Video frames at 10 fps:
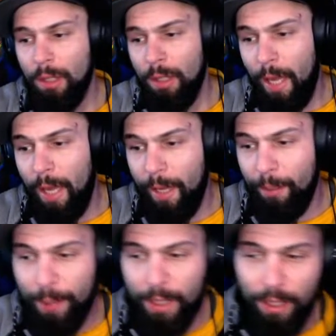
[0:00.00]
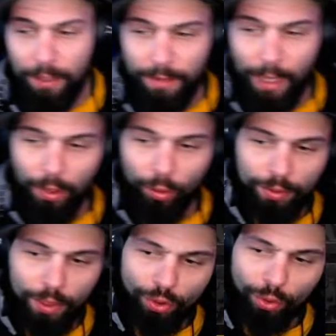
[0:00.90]
And because I
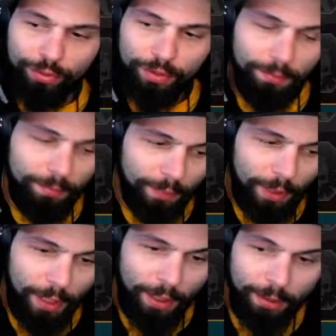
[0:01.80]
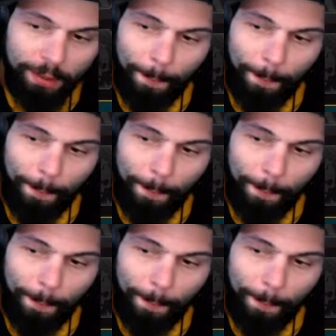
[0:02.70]
only use him in